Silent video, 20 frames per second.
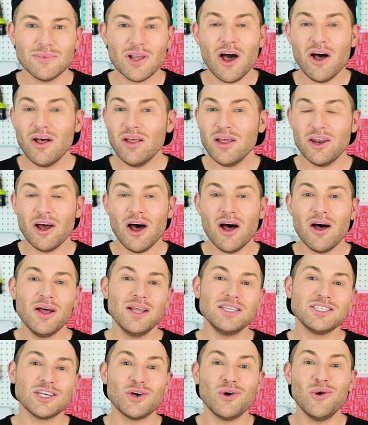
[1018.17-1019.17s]
All in all,
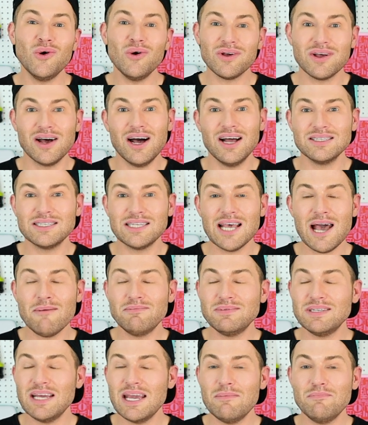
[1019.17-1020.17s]
it's a cool
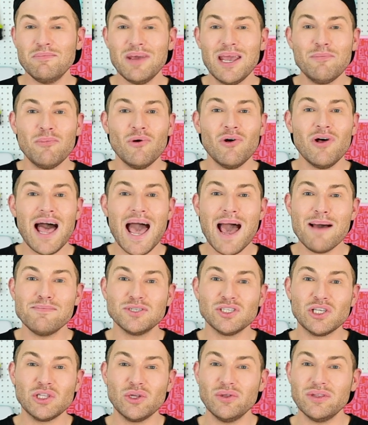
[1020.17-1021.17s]
concept and people
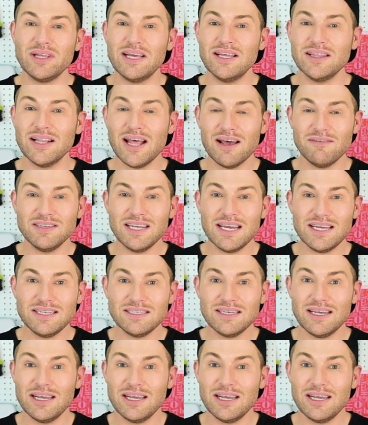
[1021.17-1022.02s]
absolutely loved it,